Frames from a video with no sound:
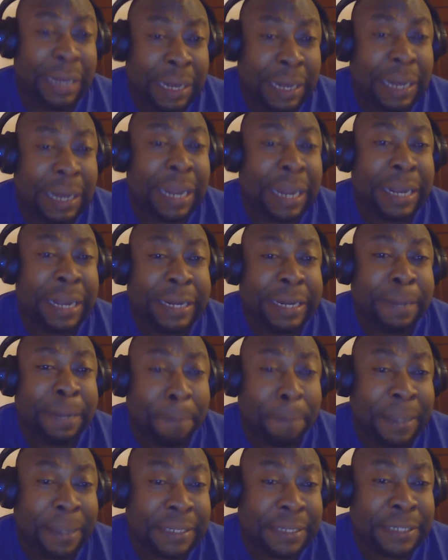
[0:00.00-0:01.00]
let the
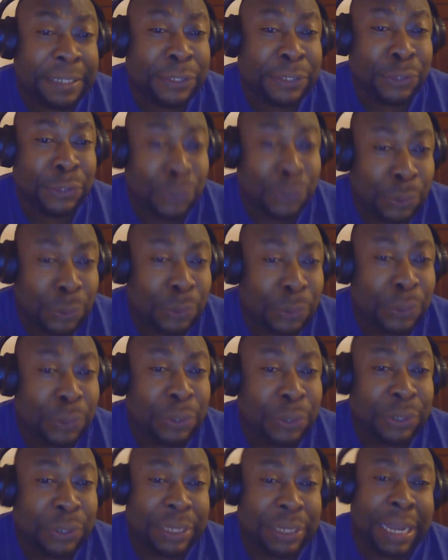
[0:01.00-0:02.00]
person know
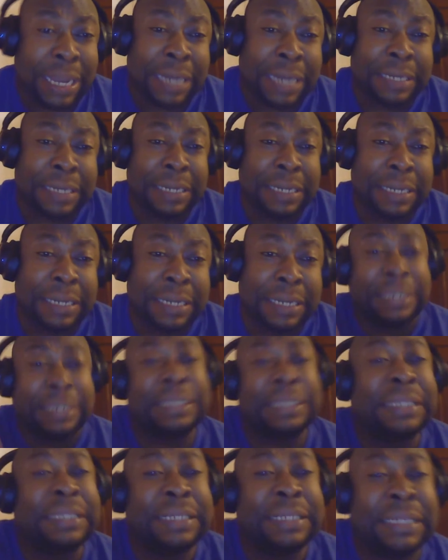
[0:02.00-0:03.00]
that
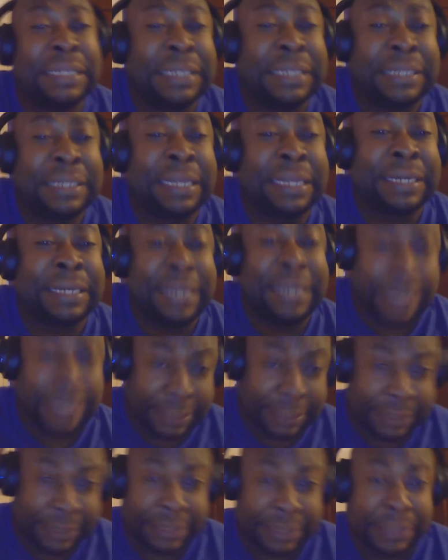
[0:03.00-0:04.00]
this is the
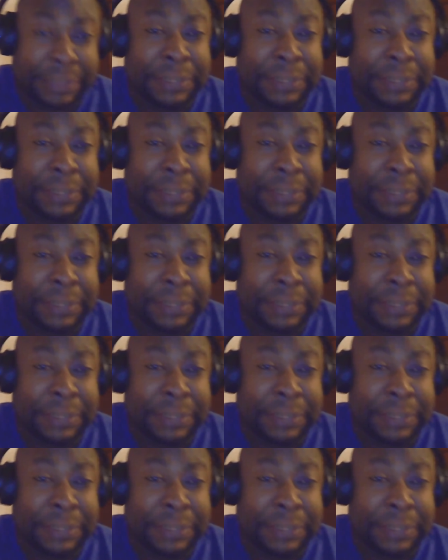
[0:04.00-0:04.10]
date